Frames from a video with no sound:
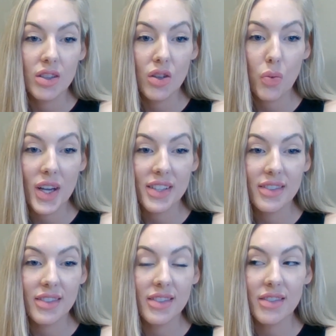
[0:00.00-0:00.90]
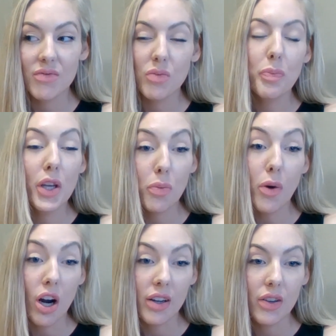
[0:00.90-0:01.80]
the west Pier
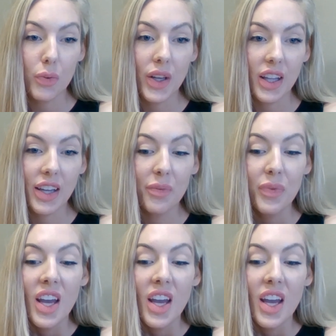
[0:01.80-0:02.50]
Park, really.